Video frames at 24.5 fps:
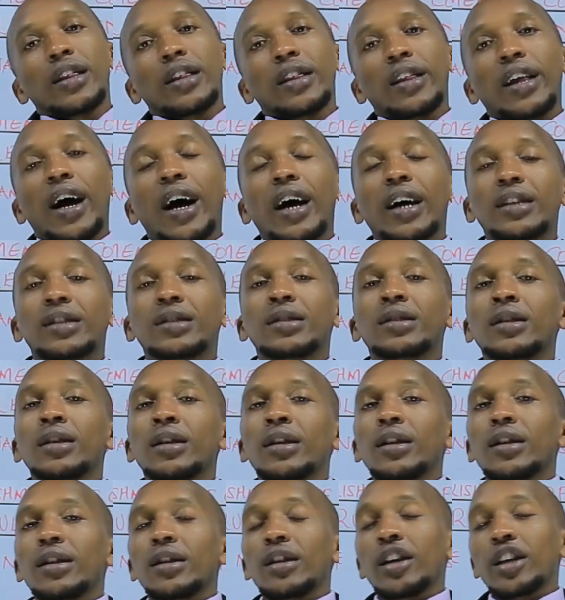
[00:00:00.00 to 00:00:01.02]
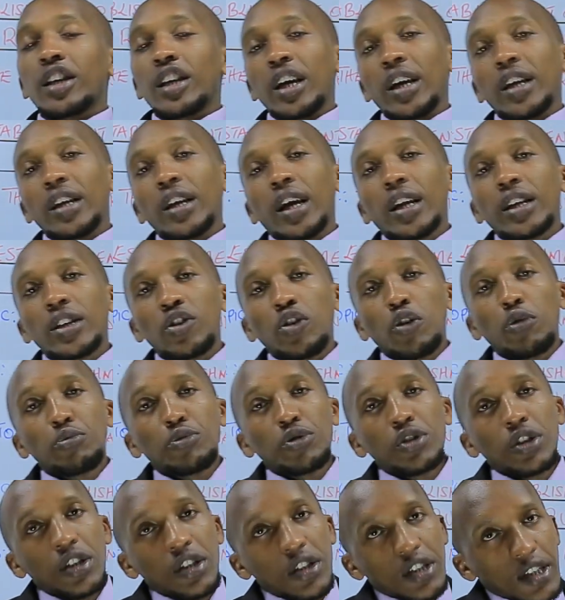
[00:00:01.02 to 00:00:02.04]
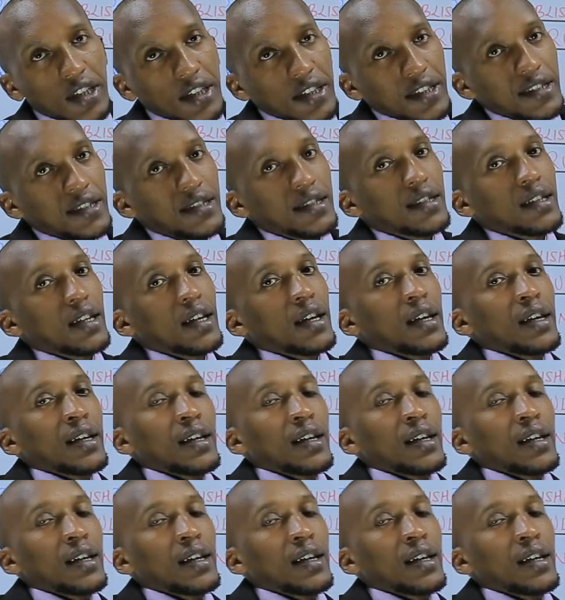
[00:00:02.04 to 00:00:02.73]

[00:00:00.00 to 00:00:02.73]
that the Kenyan communities